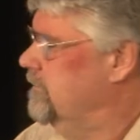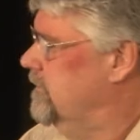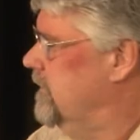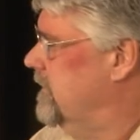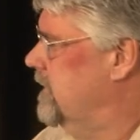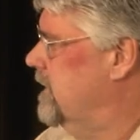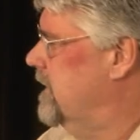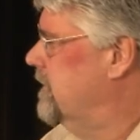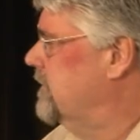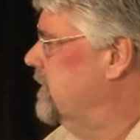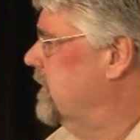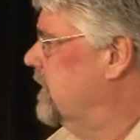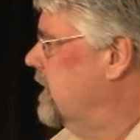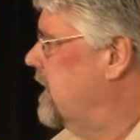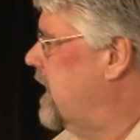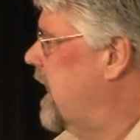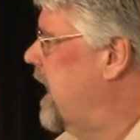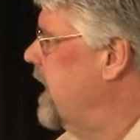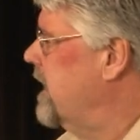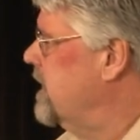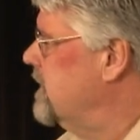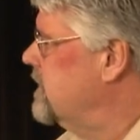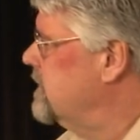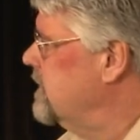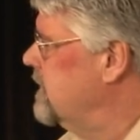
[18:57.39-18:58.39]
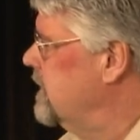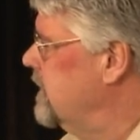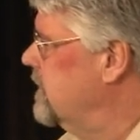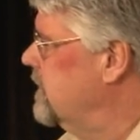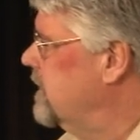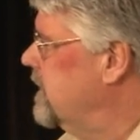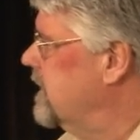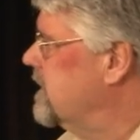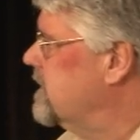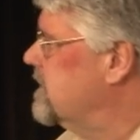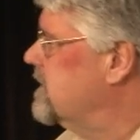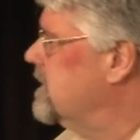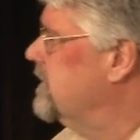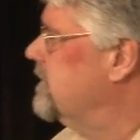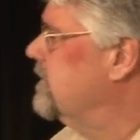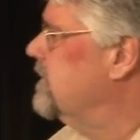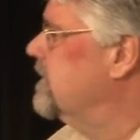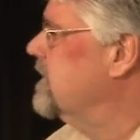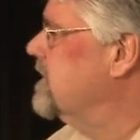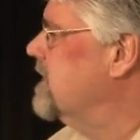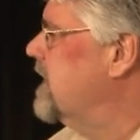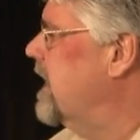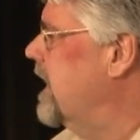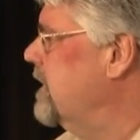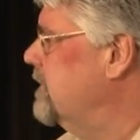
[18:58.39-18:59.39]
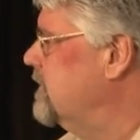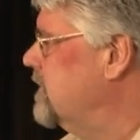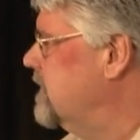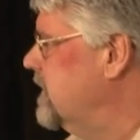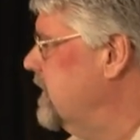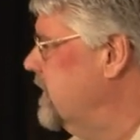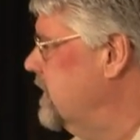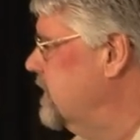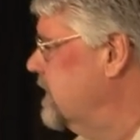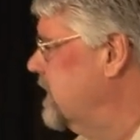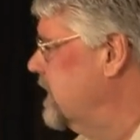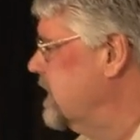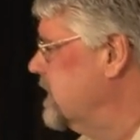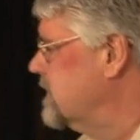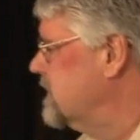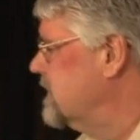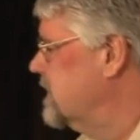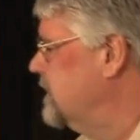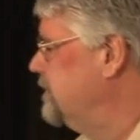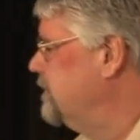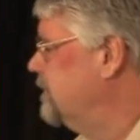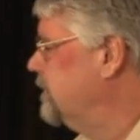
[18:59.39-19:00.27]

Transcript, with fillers: different kinds of units, different types of units.